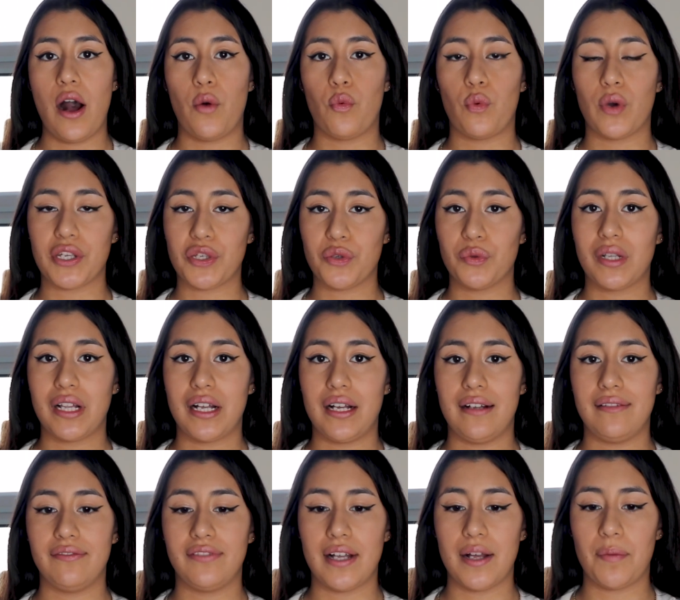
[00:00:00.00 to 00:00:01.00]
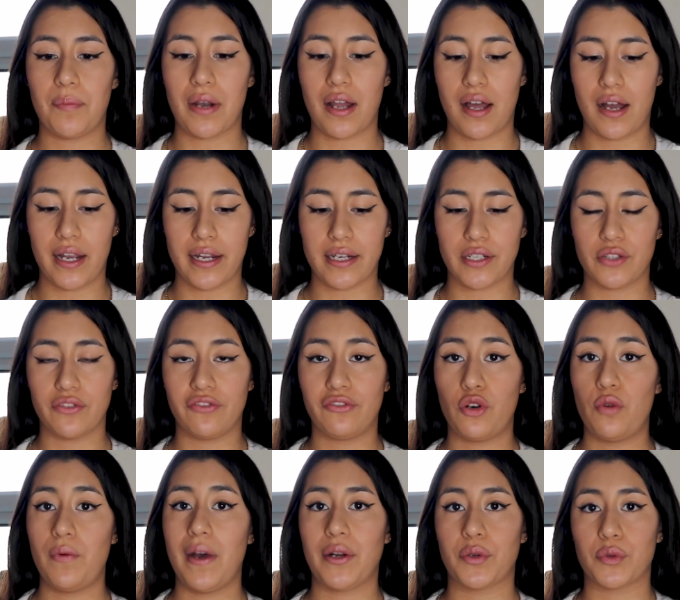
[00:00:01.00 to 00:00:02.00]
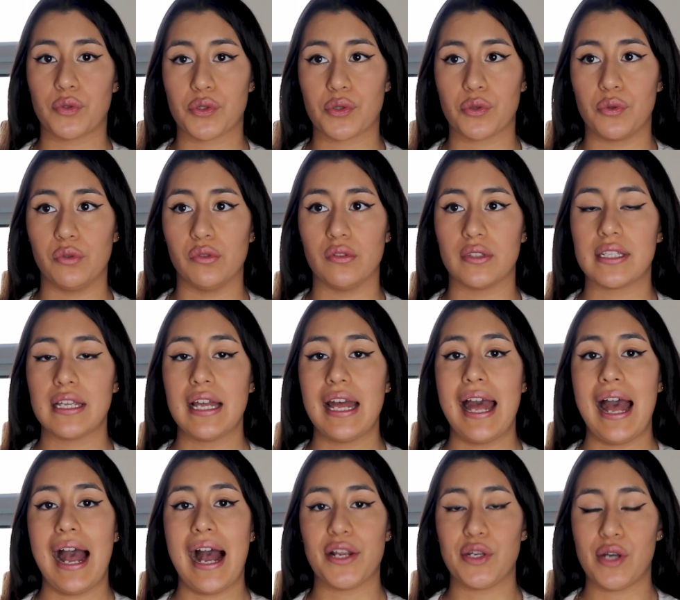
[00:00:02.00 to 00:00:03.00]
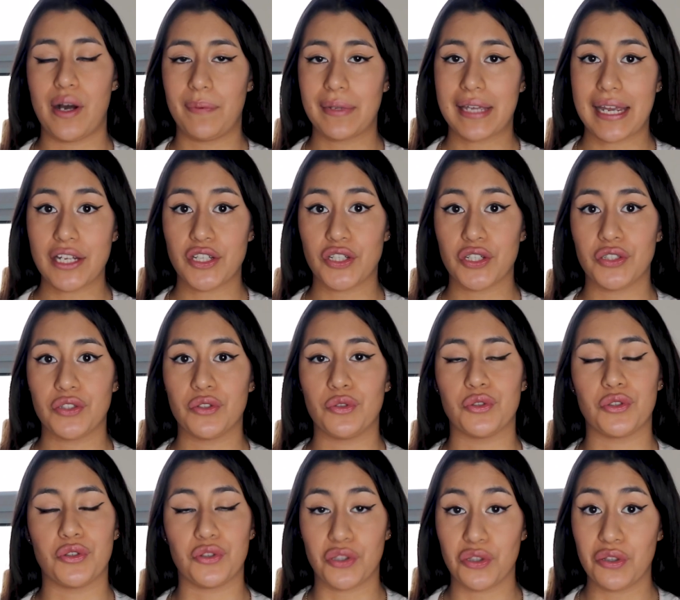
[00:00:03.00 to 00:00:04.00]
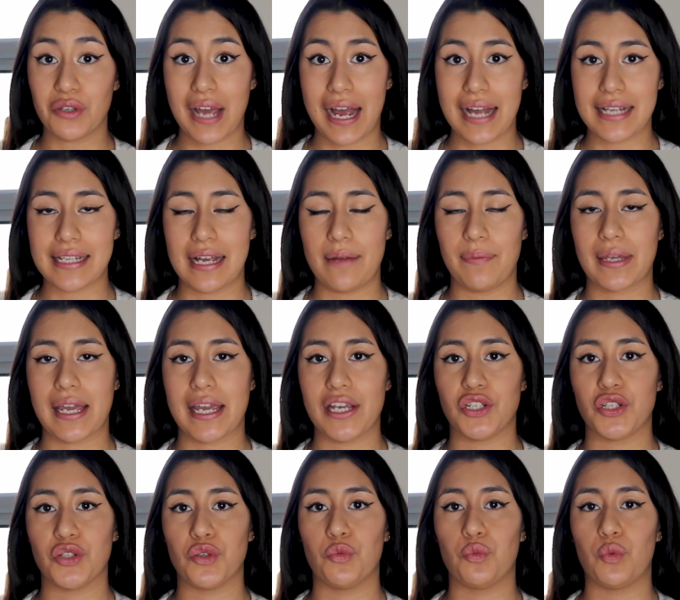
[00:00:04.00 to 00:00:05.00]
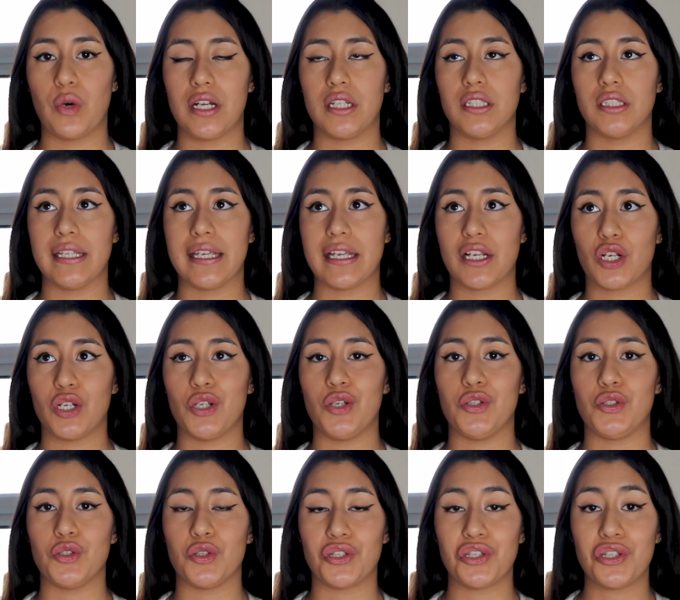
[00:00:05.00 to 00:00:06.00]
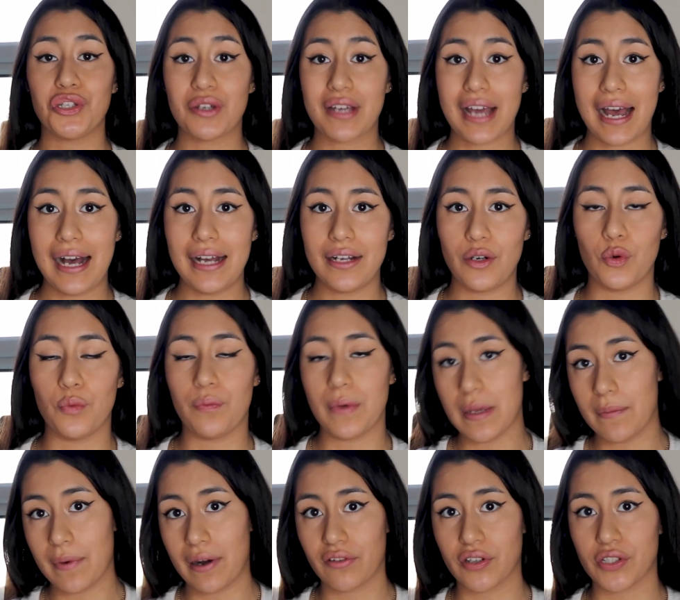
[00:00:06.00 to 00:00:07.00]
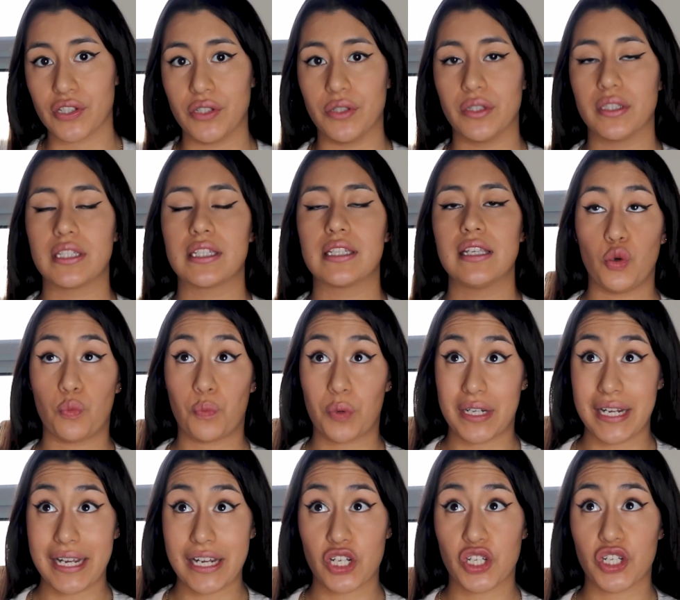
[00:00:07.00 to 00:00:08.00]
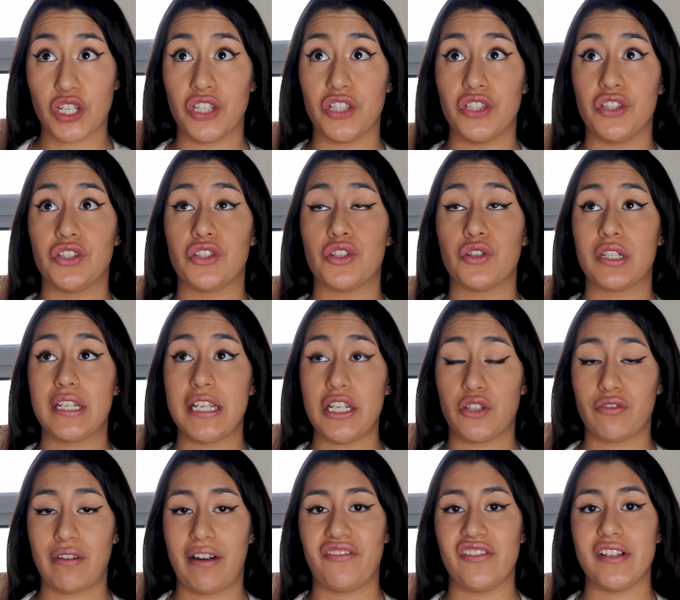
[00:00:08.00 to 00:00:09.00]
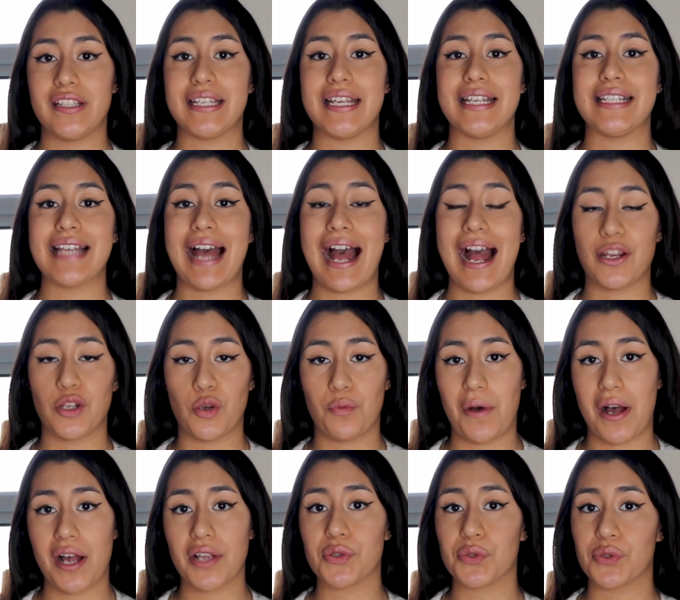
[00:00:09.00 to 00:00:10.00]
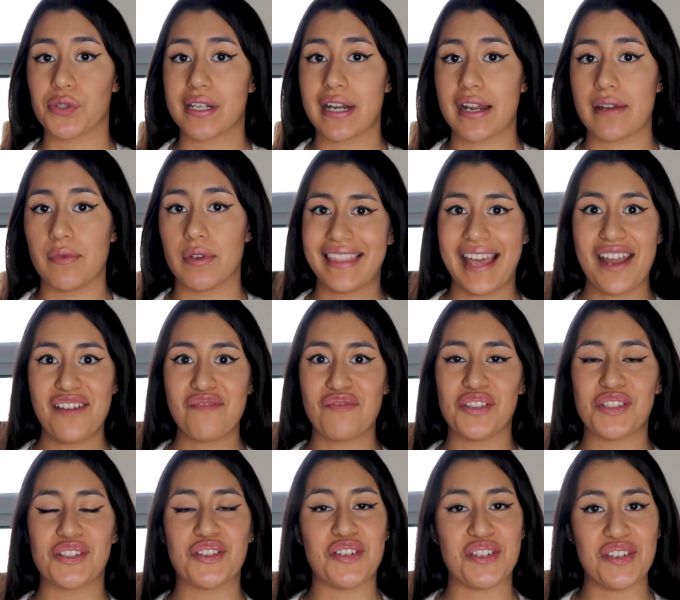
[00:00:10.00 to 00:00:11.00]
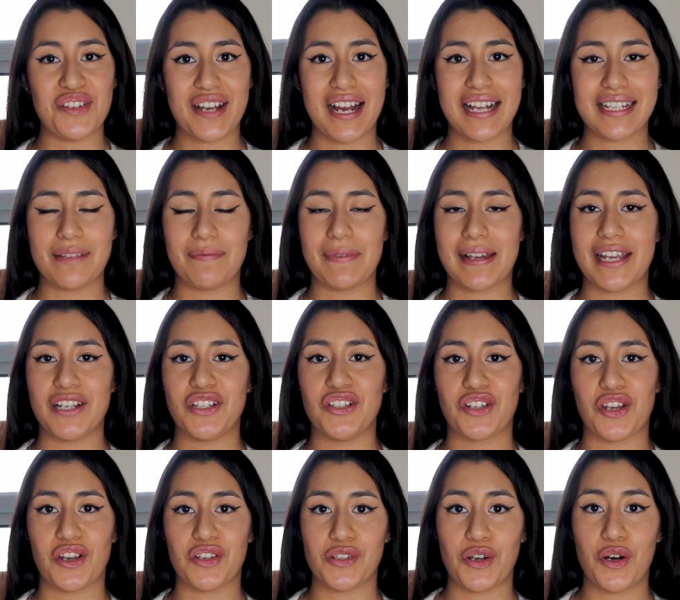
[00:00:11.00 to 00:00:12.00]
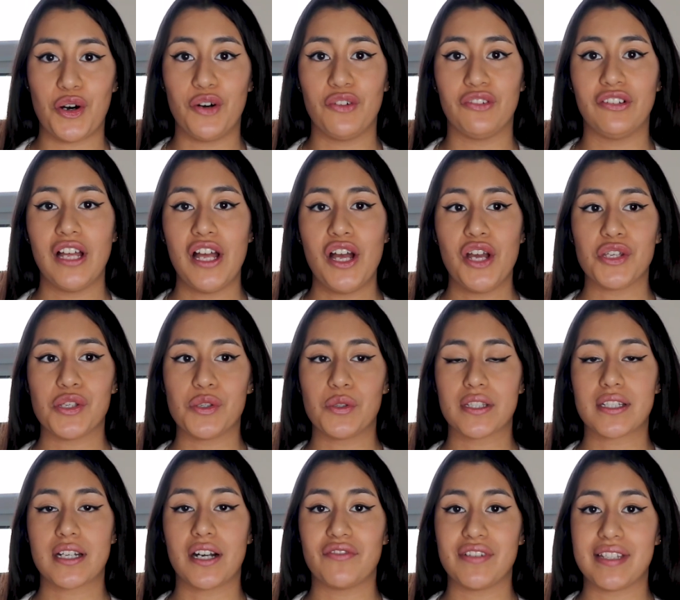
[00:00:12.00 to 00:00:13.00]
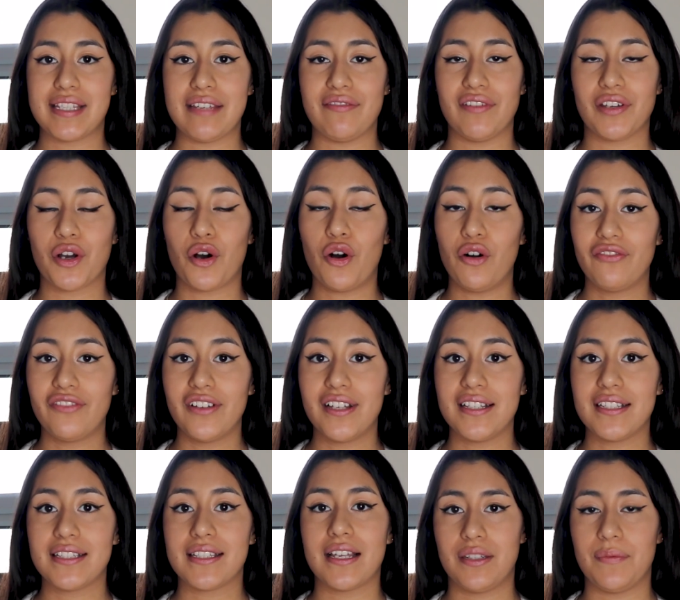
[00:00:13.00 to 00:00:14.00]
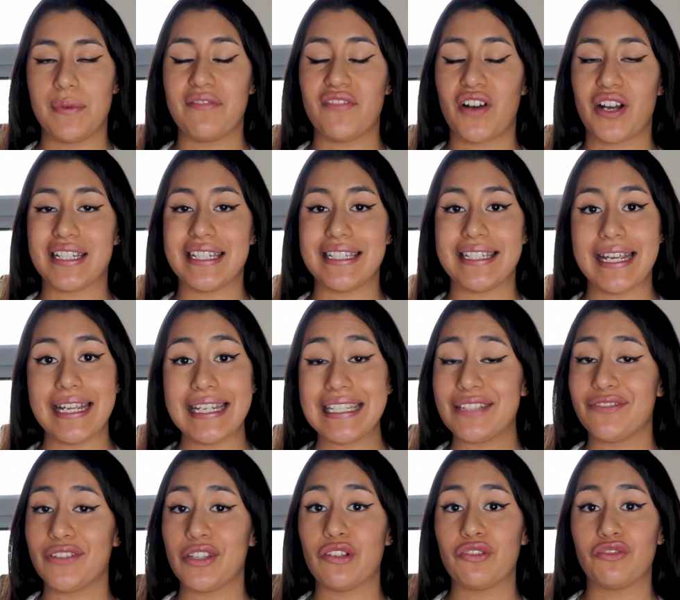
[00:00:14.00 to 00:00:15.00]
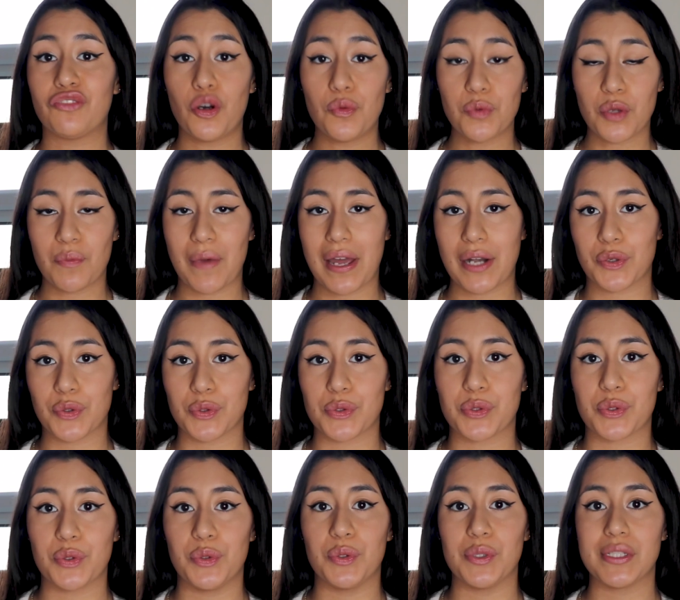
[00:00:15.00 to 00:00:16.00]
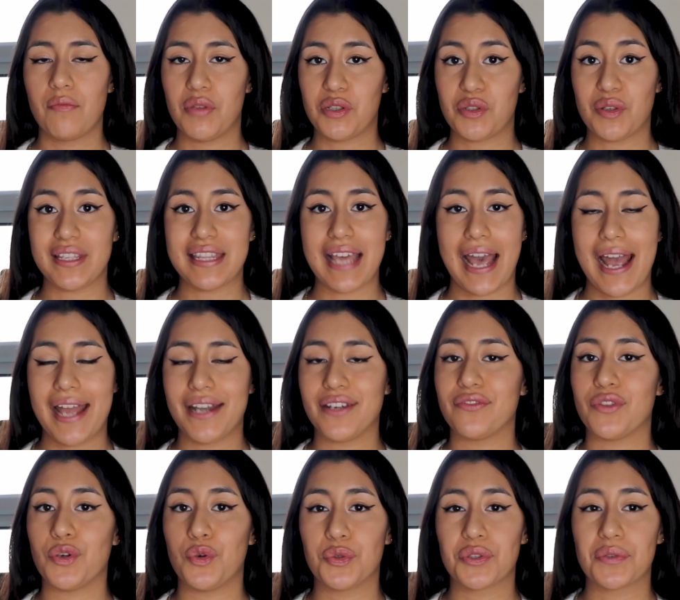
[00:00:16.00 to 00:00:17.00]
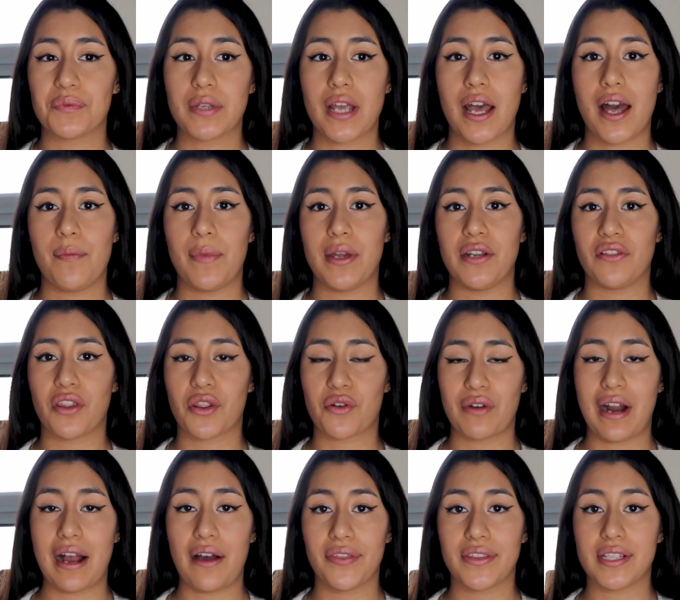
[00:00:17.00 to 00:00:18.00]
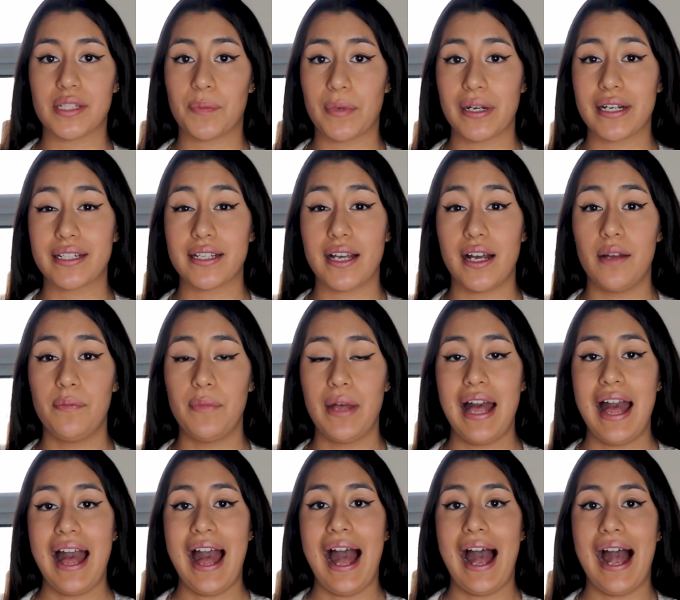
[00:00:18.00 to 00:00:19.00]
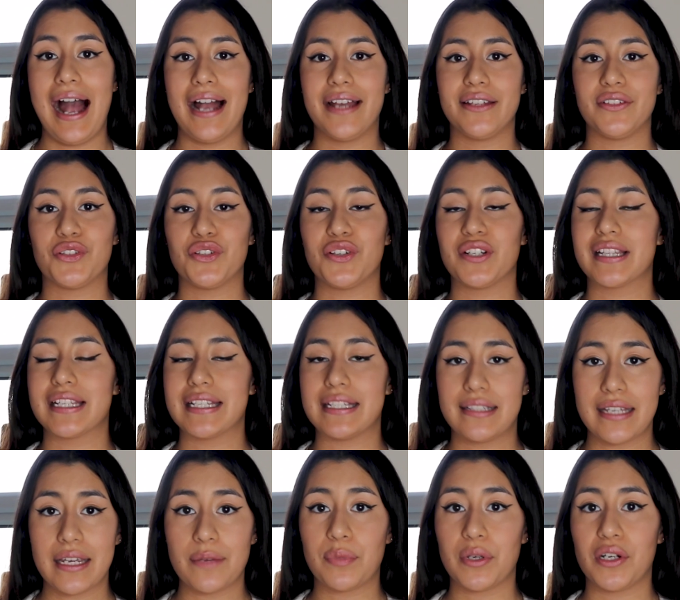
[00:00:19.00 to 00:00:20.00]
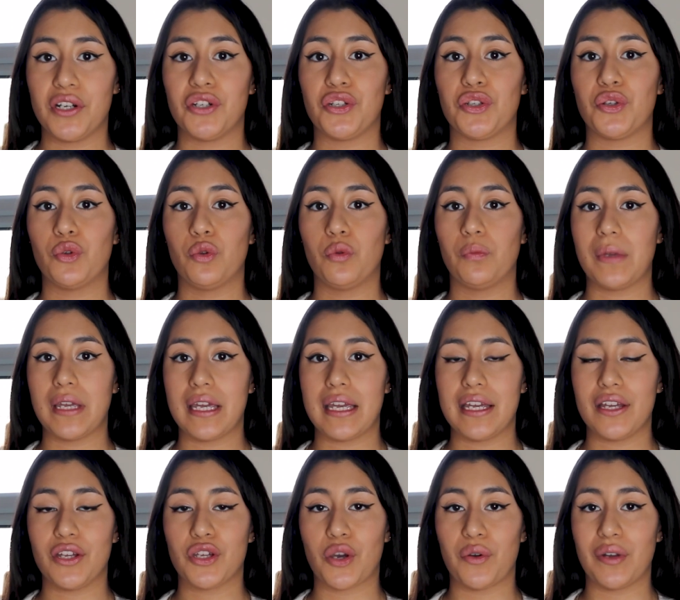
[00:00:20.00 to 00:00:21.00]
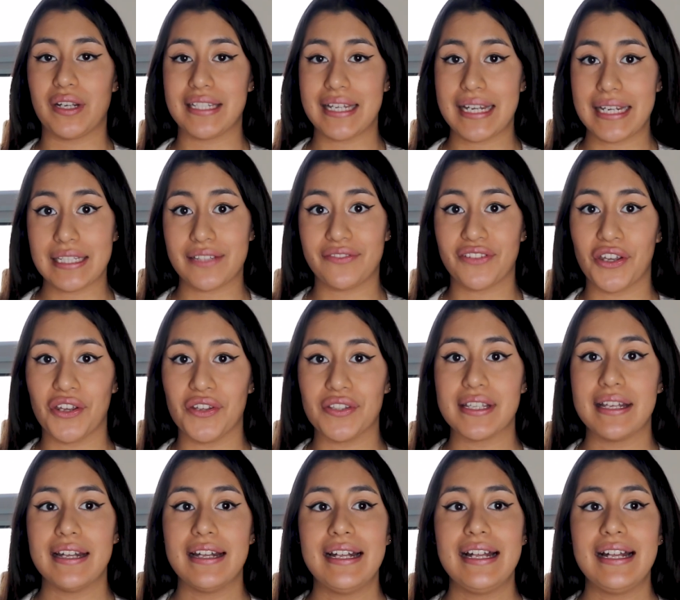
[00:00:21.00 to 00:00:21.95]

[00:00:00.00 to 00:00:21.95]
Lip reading: where you will have applied to four medical schools and your application or your UCAS application will include your UCAT or BMAT results, your predictions, teacher references and your personal statement. Then once your UCAS application goes off, you'll start receiving offers to be invited to interview from your medical schools between the end of the autumn term and throughout the spring term, and during this same period you'll be going to interviews.